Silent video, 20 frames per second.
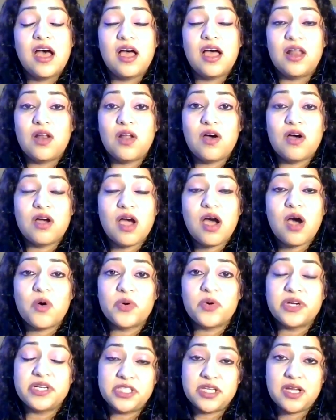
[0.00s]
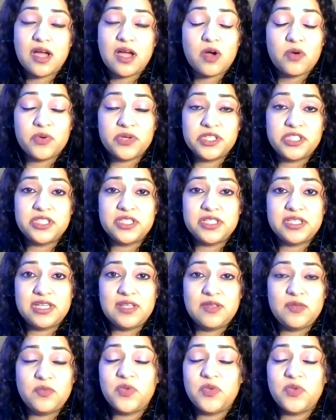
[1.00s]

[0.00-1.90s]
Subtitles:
along our journey.